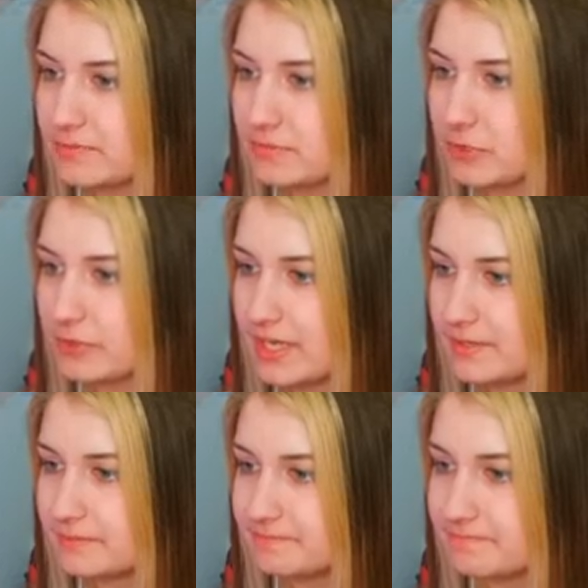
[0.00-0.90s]
Alright.
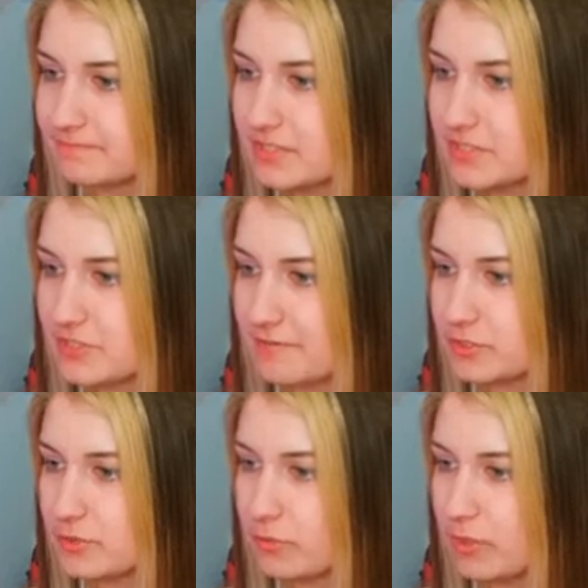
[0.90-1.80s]
This is off
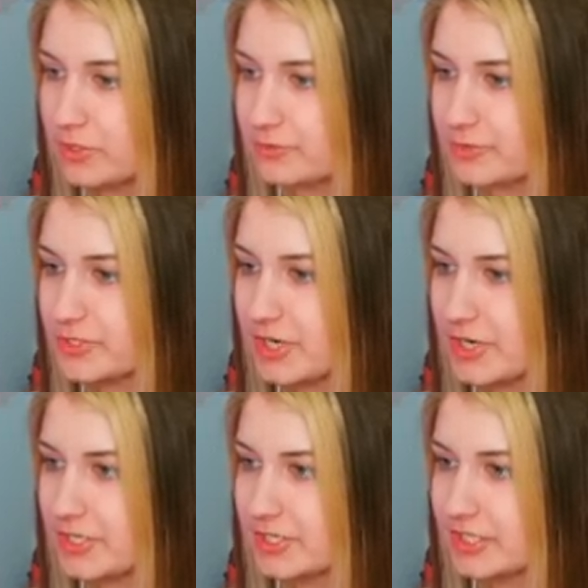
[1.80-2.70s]
to a wonderful start.